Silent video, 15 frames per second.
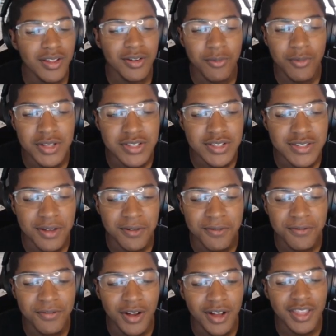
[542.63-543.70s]
Which is a
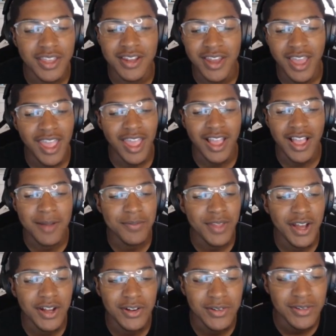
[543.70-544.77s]
fucking hack, I'm
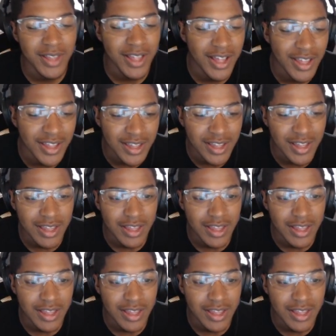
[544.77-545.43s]
not gonna lie.